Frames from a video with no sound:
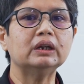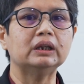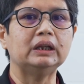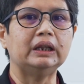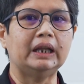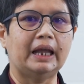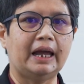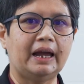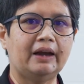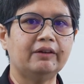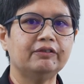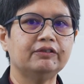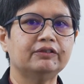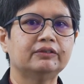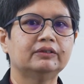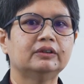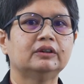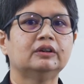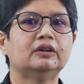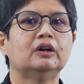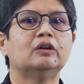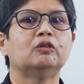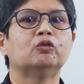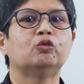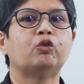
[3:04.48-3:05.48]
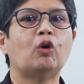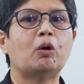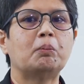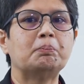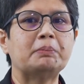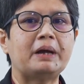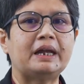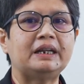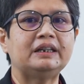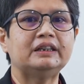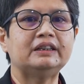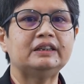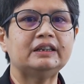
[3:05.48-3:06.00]
the left, for
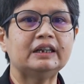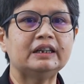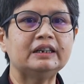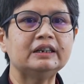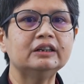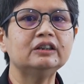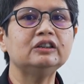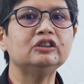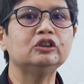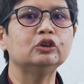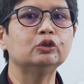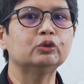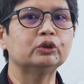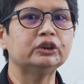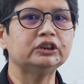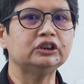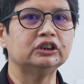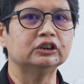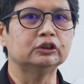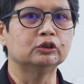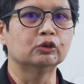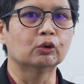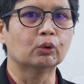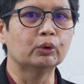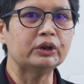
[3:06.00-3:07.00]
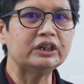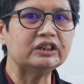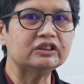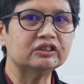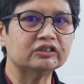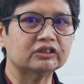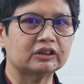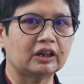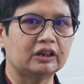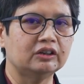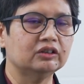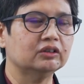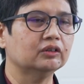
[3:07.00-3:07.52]
maintenance during the growing
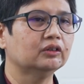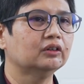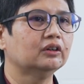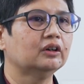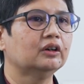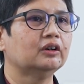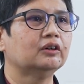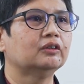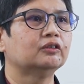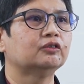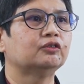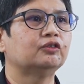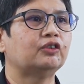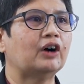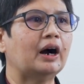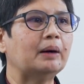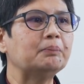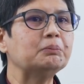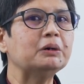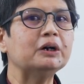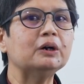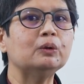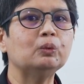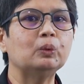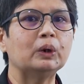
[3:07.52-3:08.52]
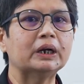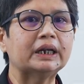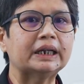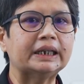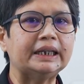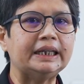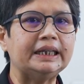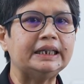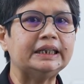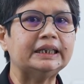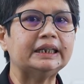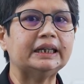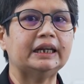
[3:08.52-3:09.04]
stage, farmer will
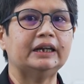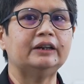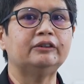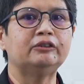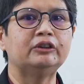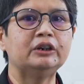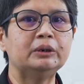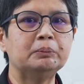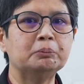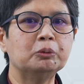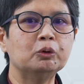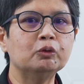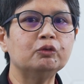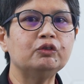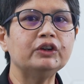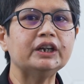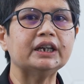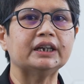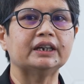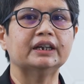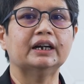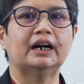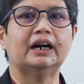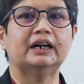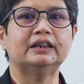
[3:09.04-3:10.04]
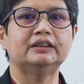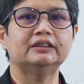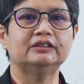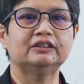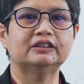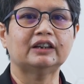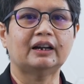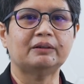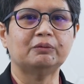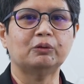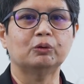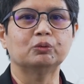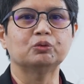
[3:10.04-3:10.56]
clean and removing other
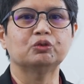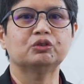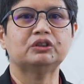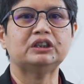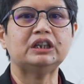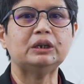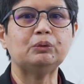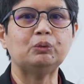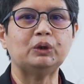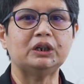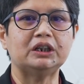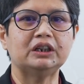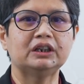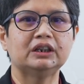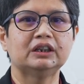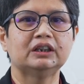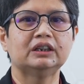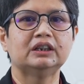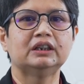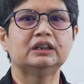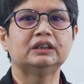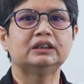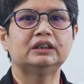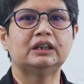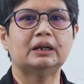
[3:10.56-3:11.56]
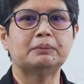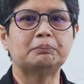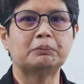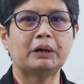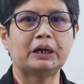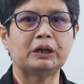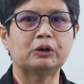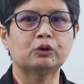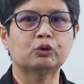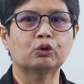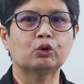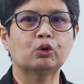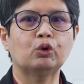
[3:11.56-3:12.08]
type of seaweed that
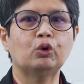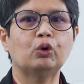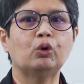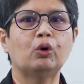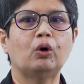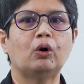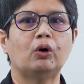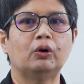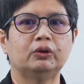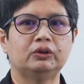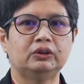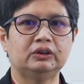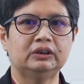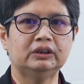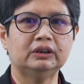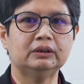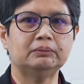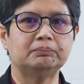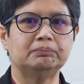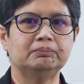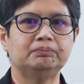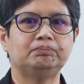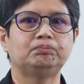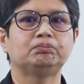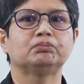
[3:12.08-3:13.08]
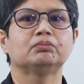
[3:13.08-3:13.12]
might grow on them.